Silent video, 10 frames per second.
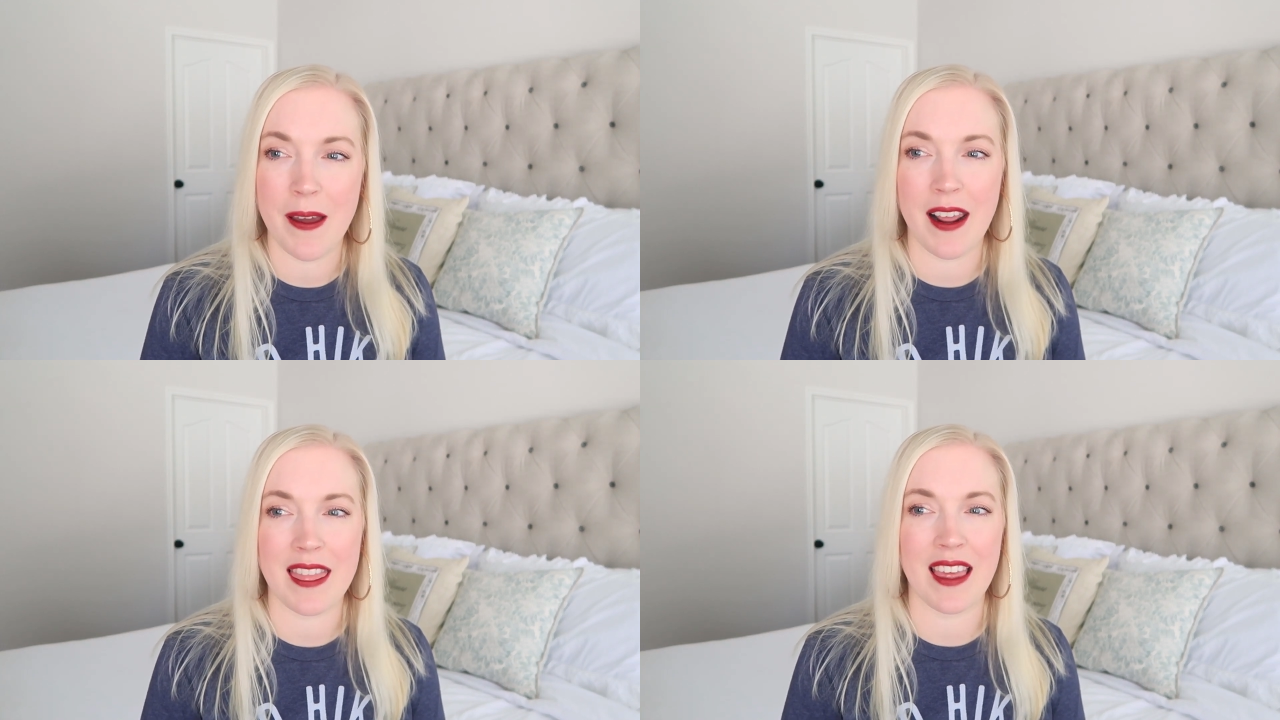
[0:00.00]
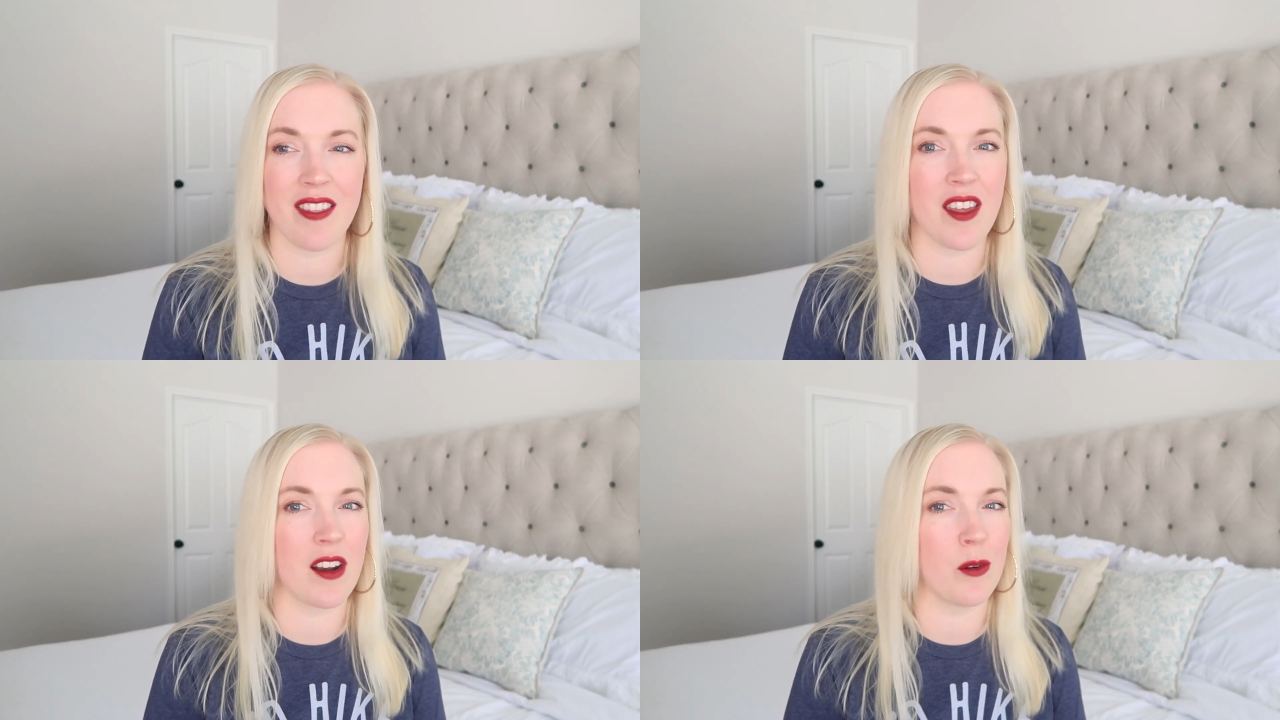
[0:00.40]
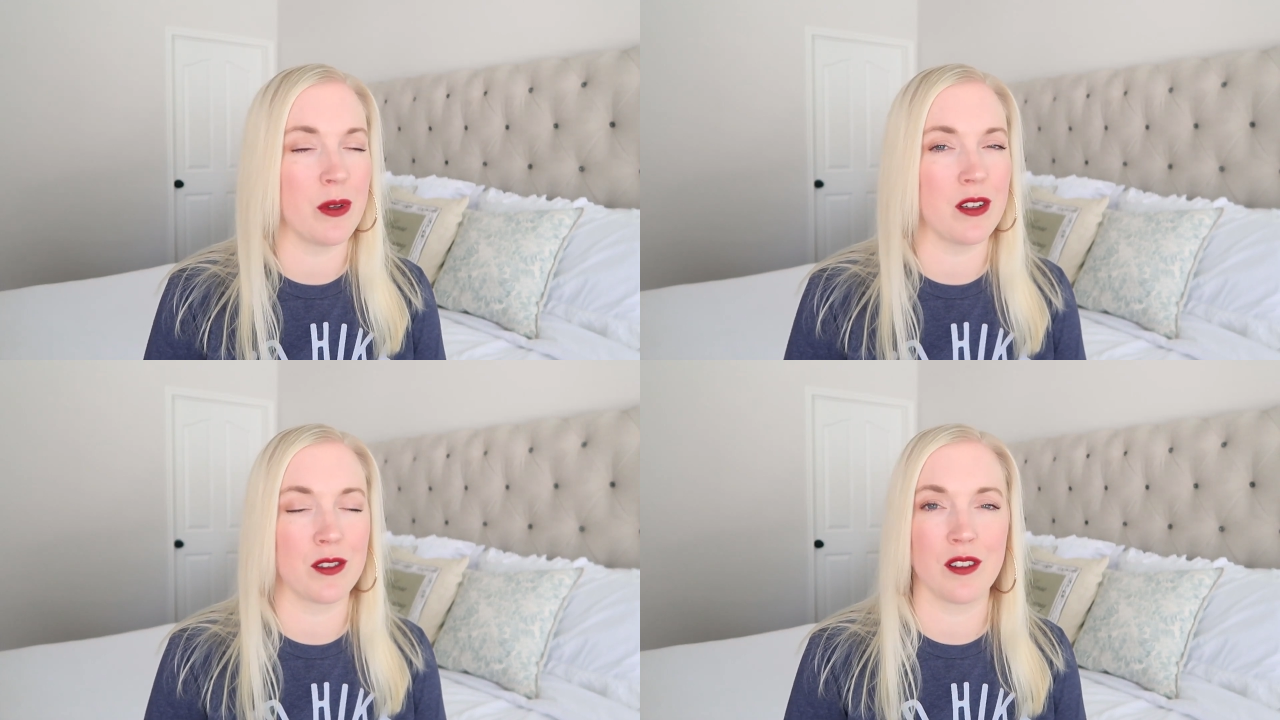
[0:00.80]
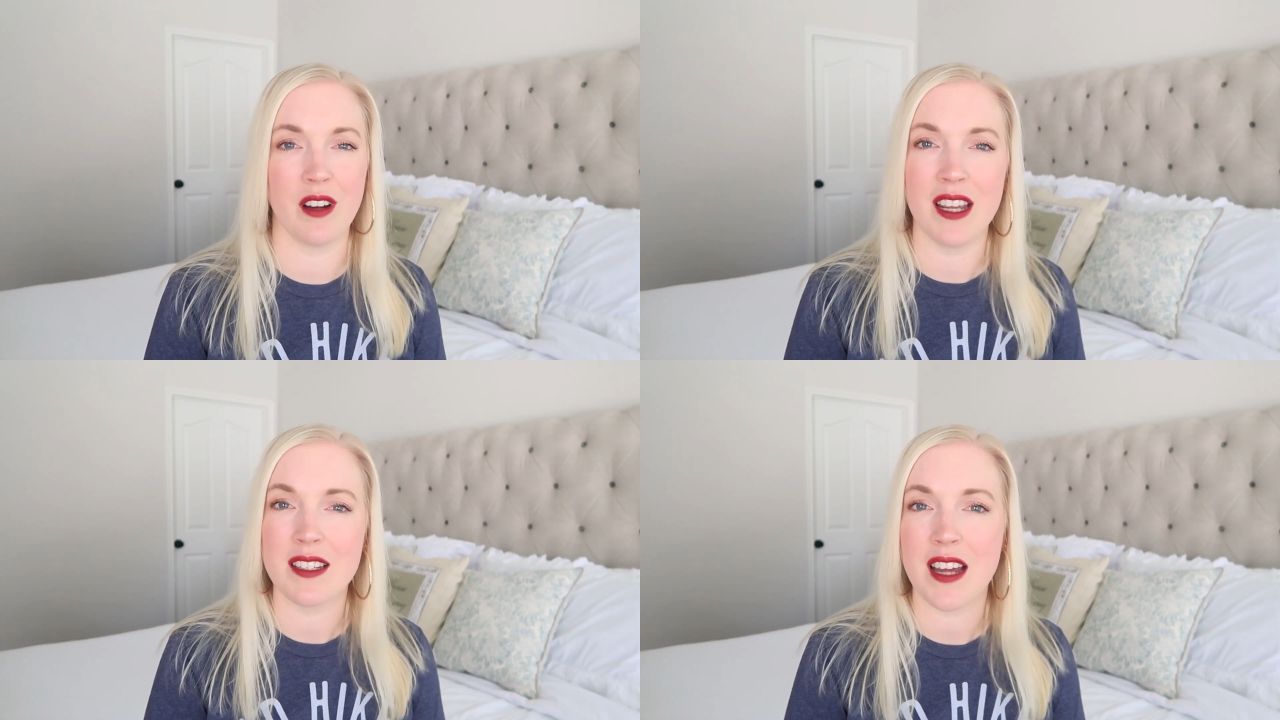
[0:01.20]
and I think that it'll be a
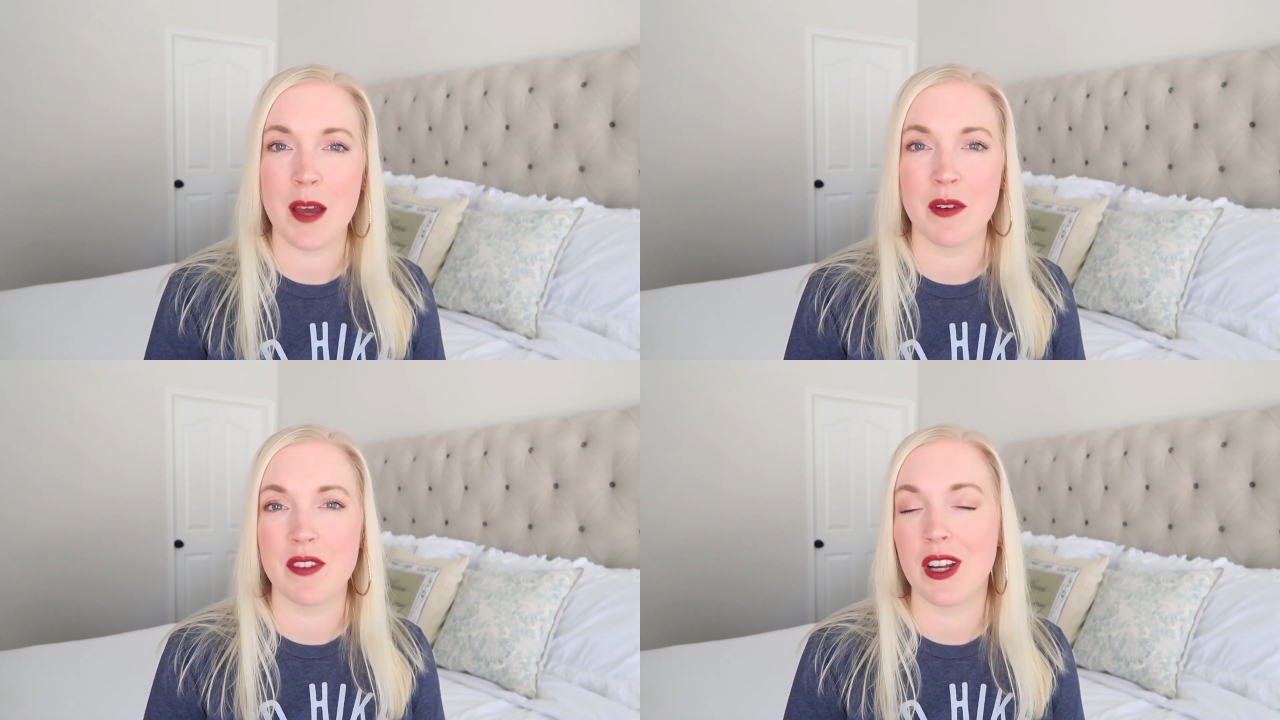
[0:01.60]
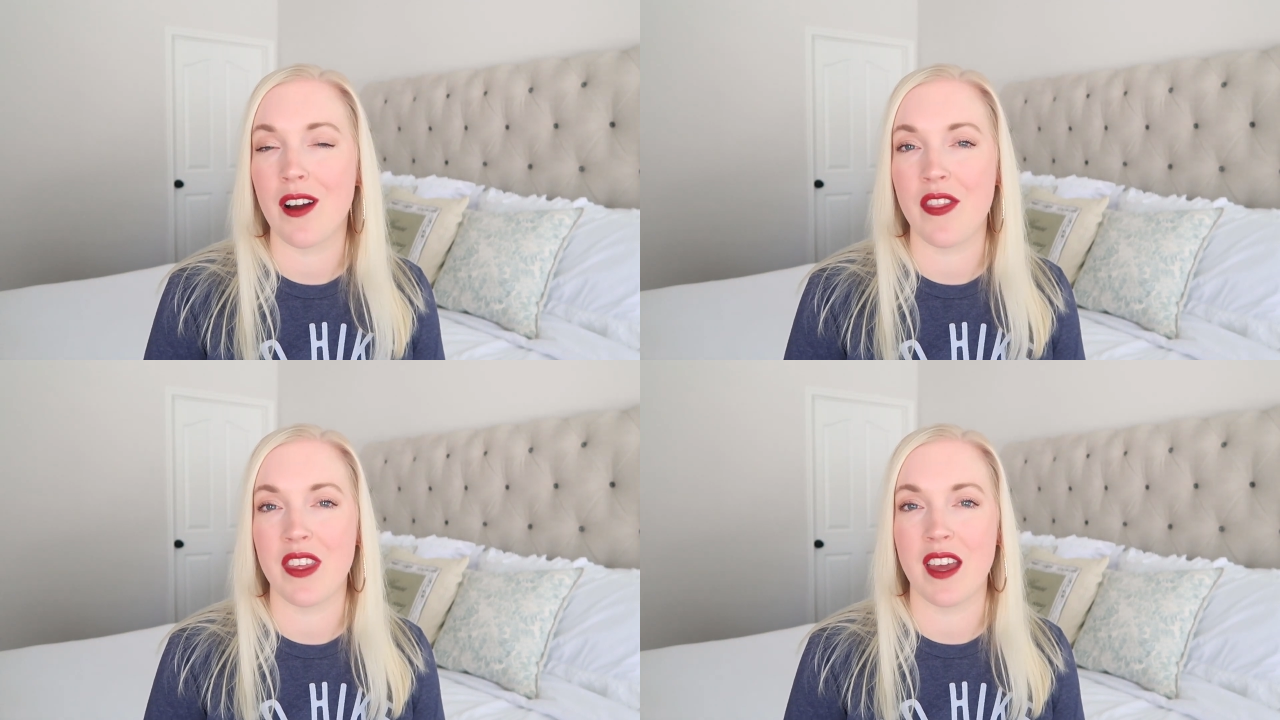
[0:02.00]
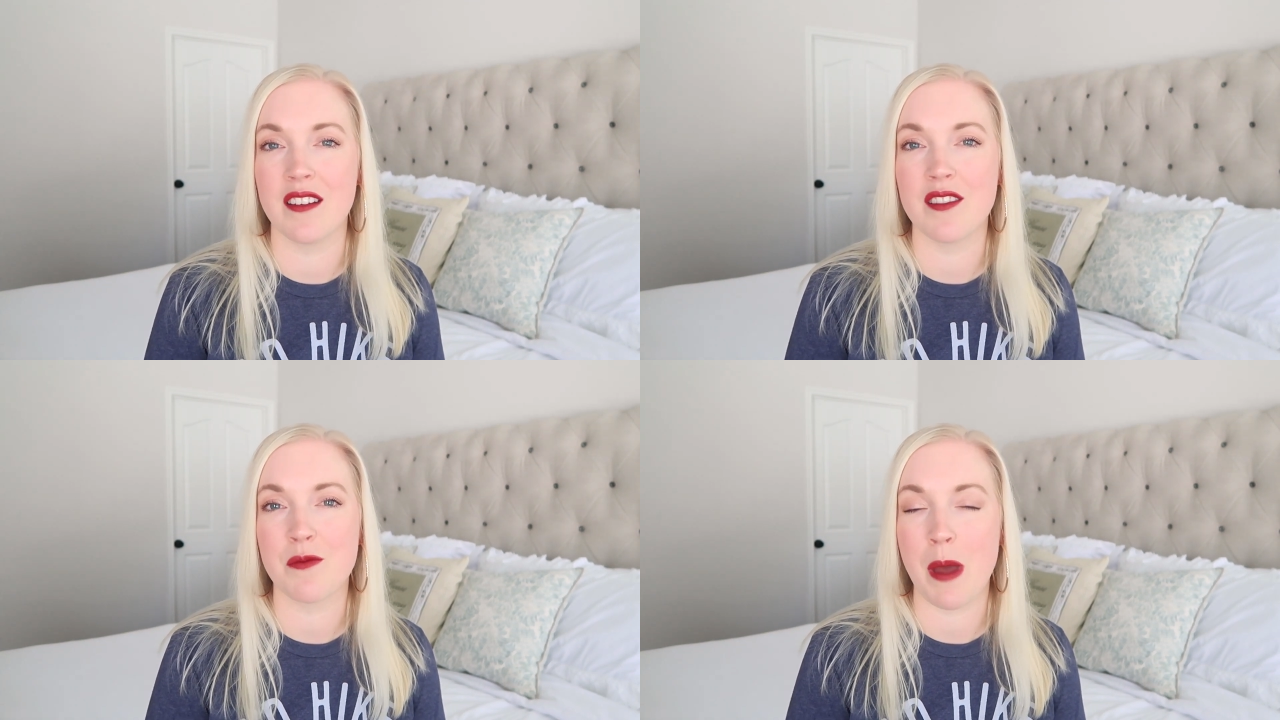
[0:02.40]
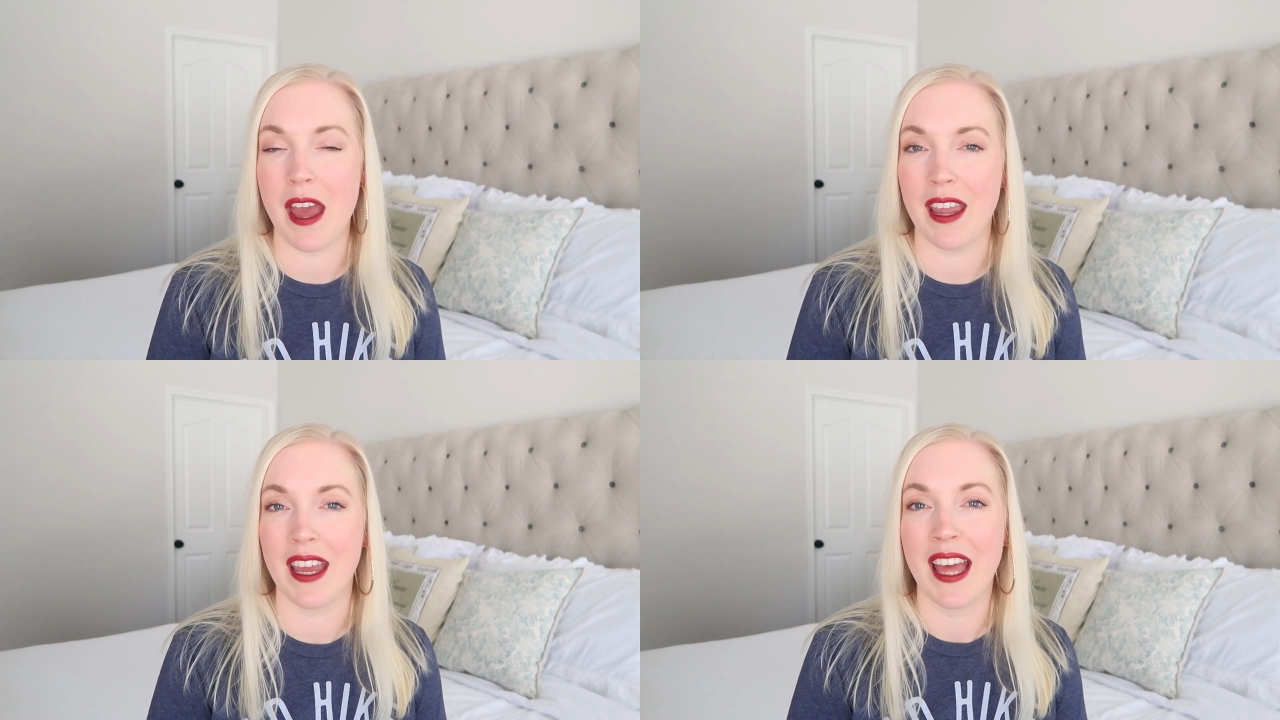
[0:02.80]
great time of year at the end of
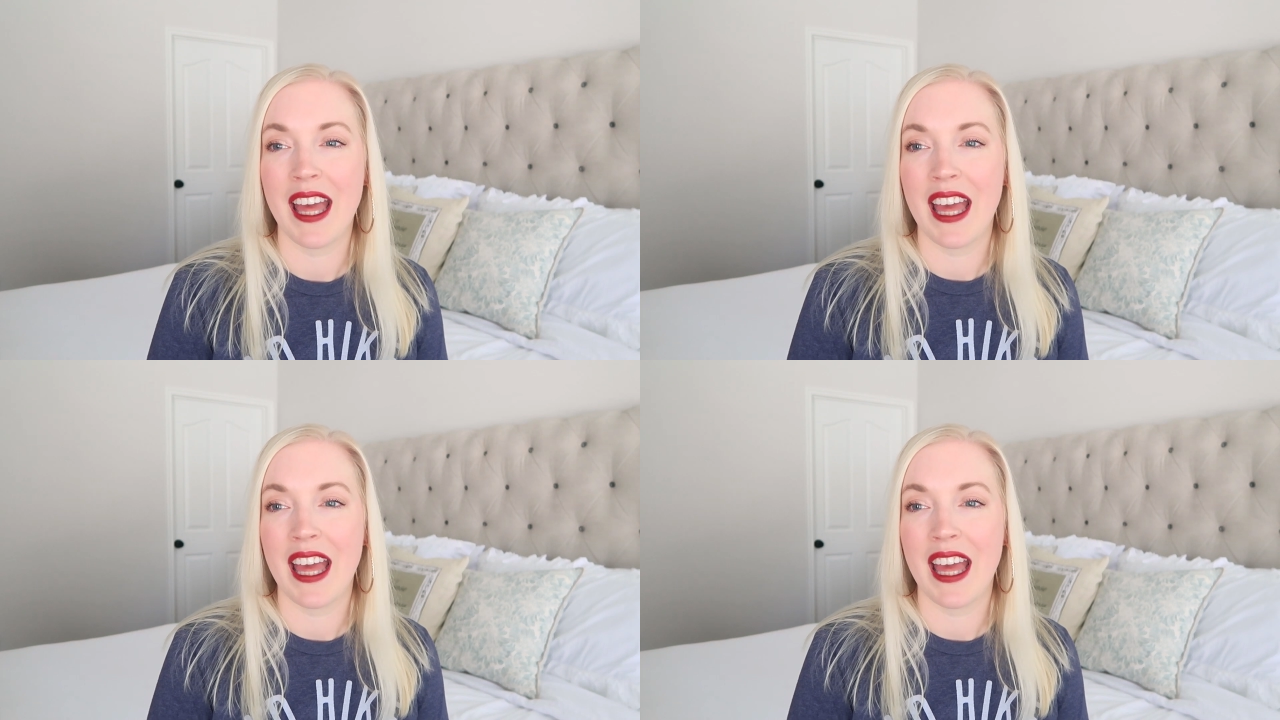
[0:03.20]
May.